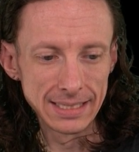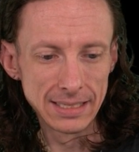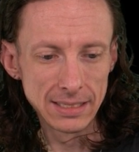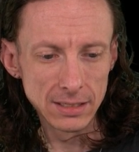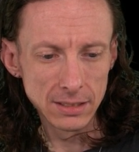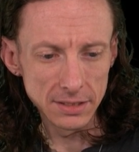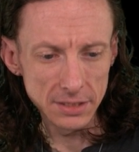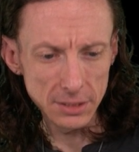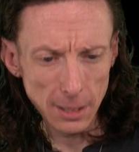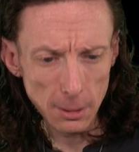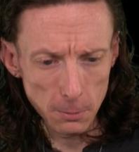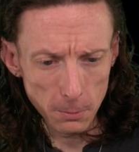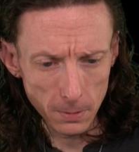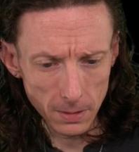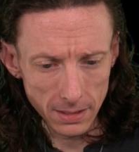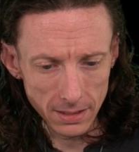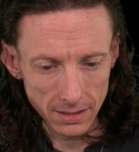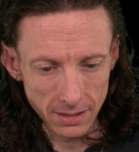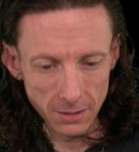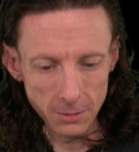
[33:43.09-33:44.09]
Let's go.
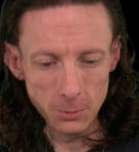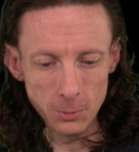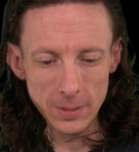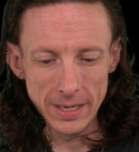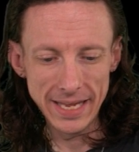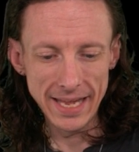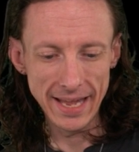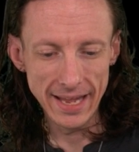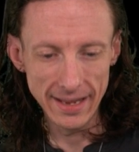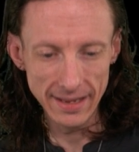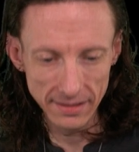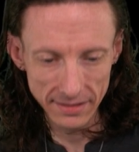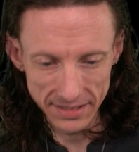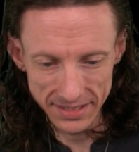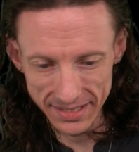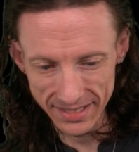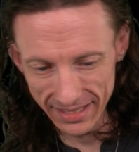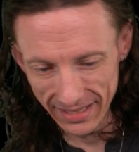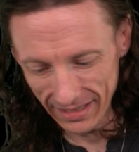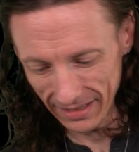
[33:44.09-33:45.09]
Okay, let's
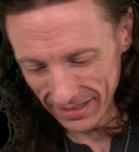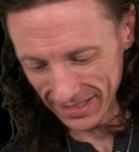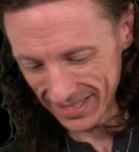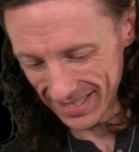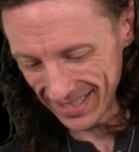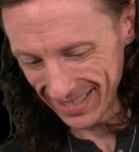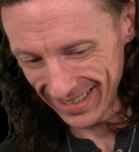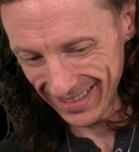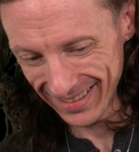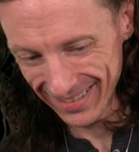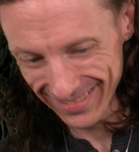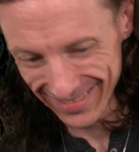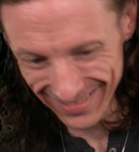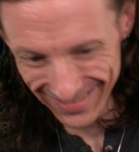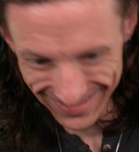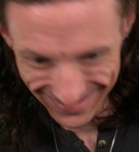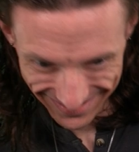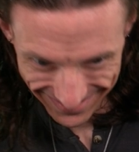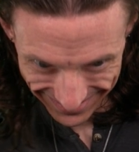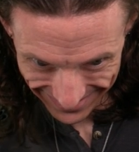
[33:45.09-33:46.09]
see.
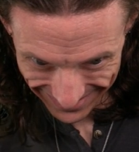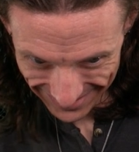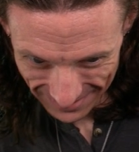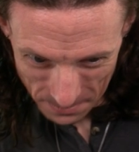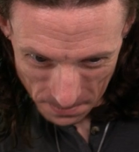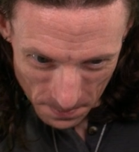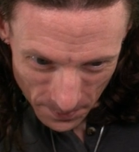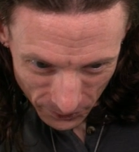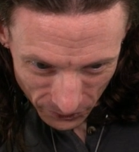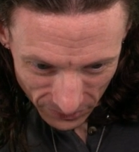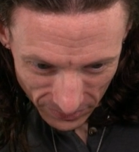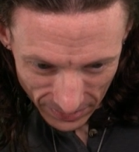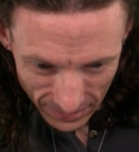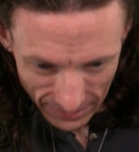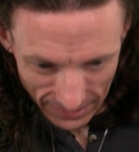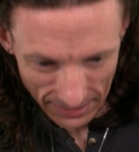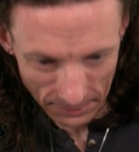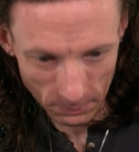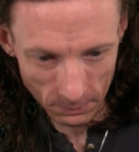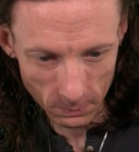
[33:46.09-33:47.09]

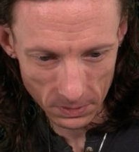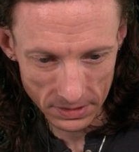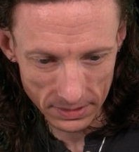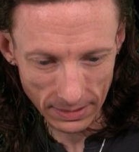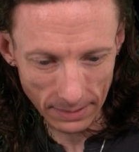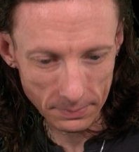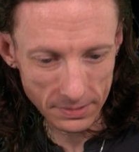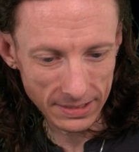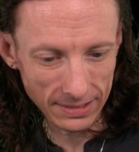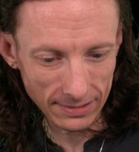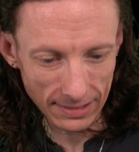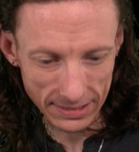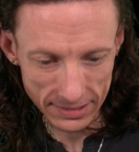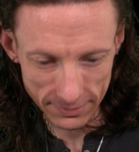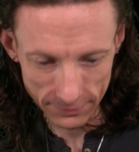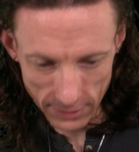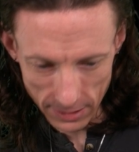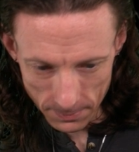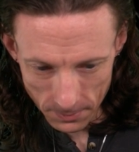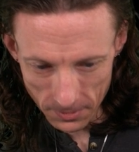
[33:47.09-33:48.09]
Okay, I'm seeing lots of
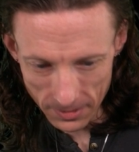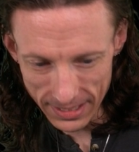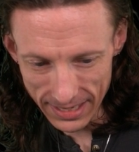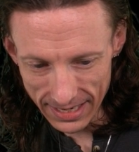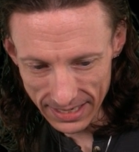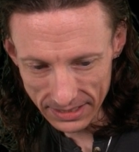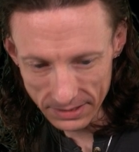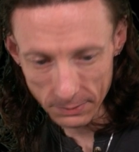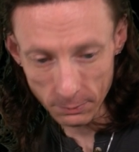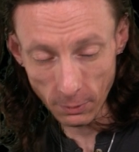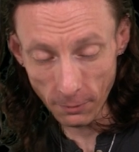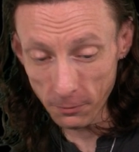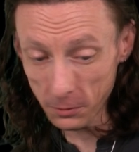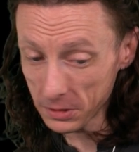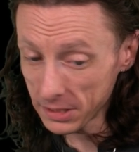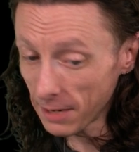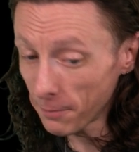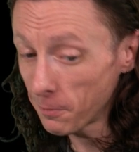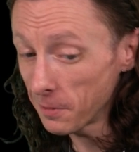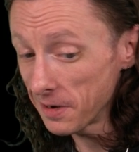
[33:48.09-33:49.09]
uppercase. Well, first
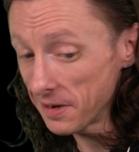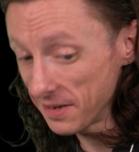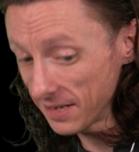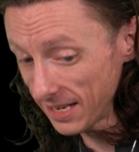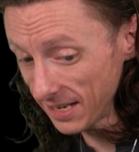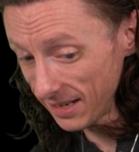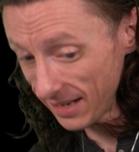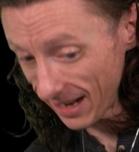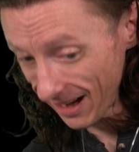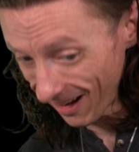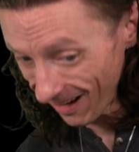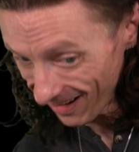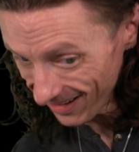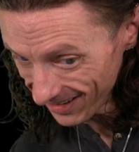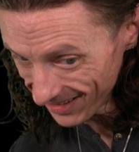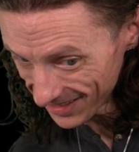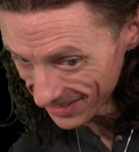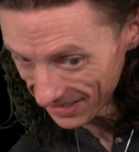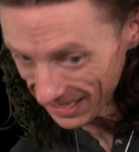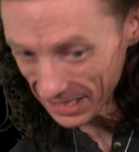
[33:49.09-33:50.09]
off, we didn't get an error,
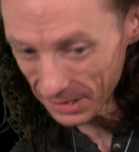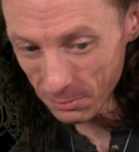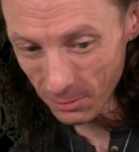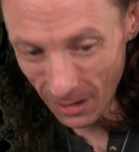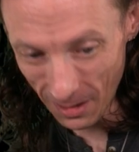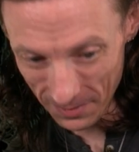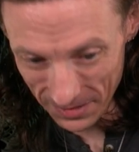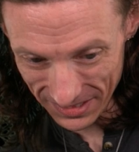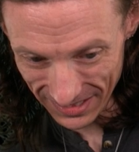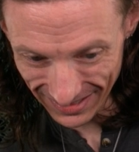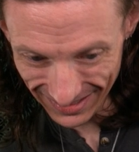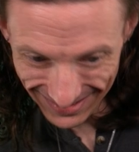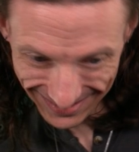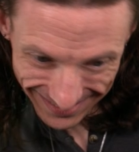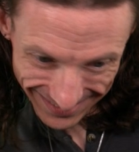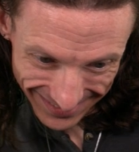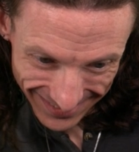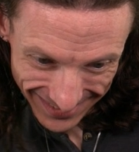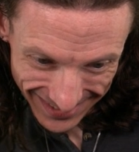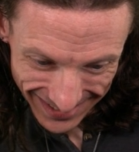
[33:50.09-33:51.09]
so that's promising.
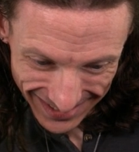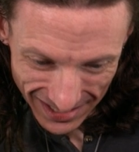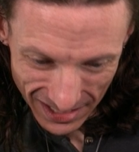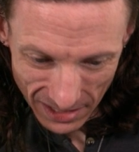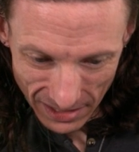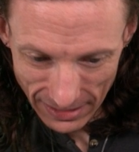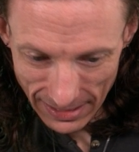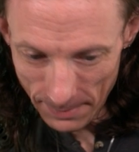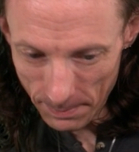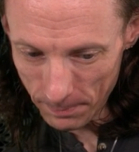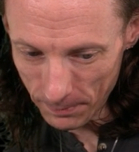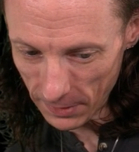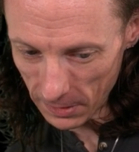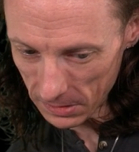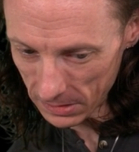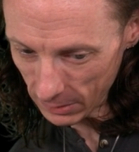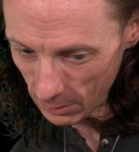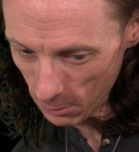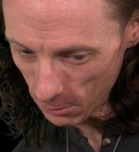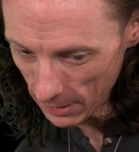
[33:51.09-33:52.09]
Yep, there's
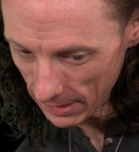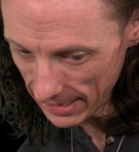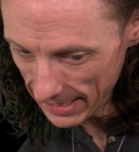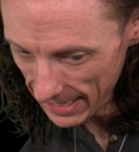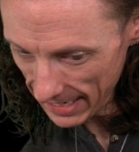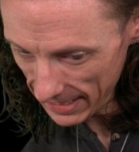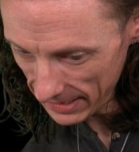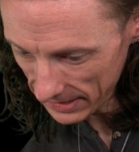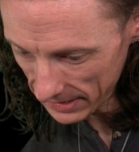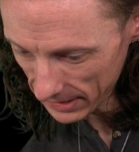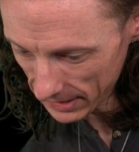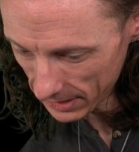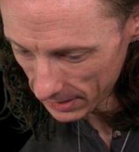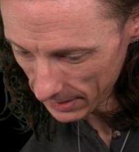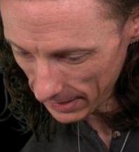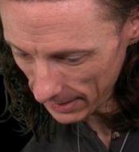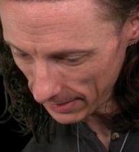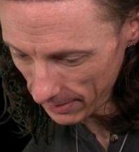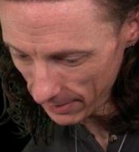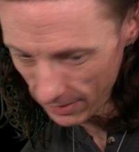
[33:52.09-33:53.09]
lowercase.
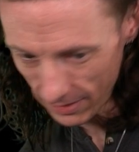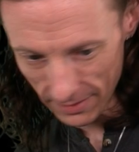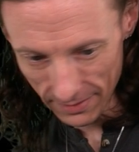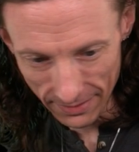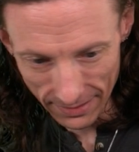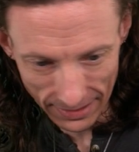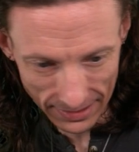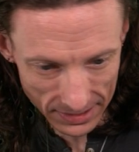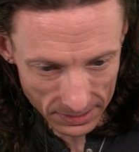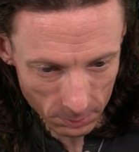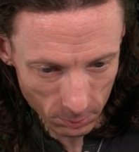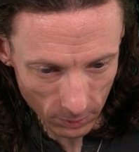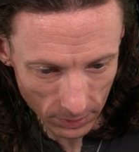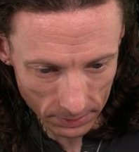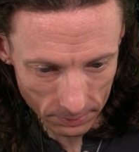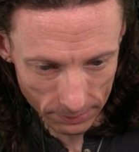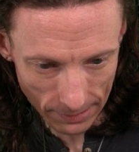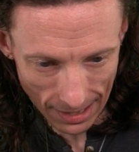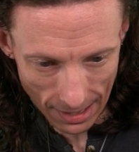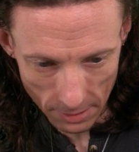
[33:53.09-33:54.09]
That's one
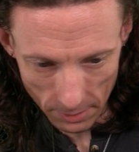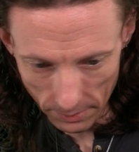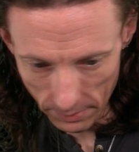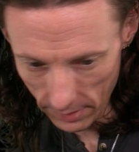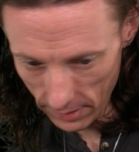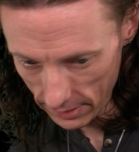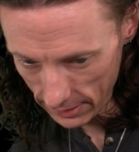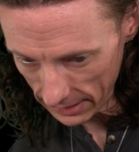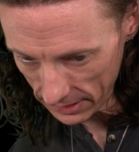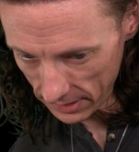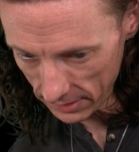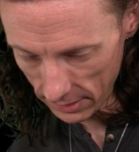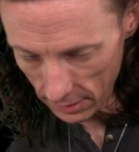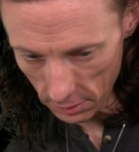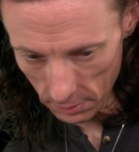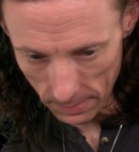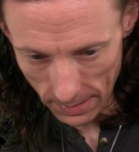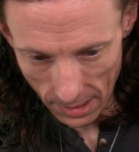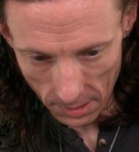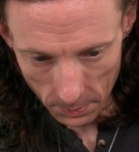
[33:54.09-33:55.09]
pattern. That's another
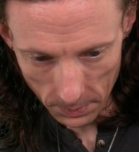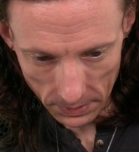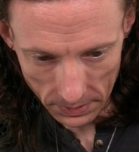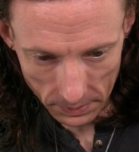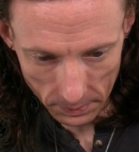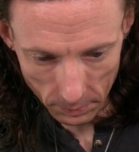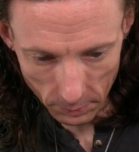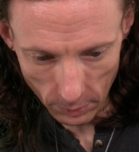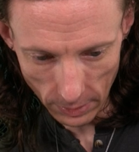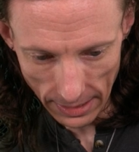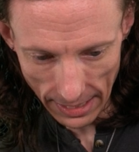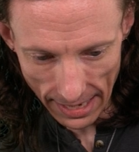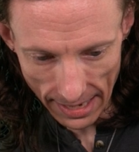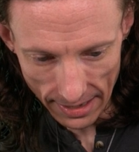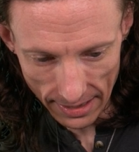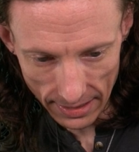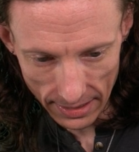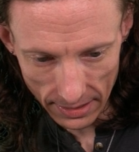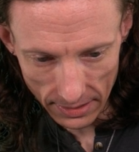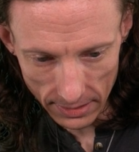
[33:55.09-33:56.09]
pattern we
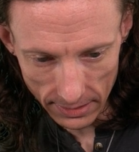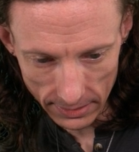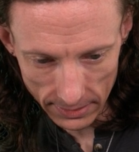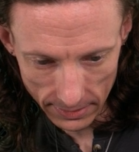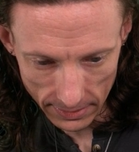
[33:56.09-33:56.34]
had.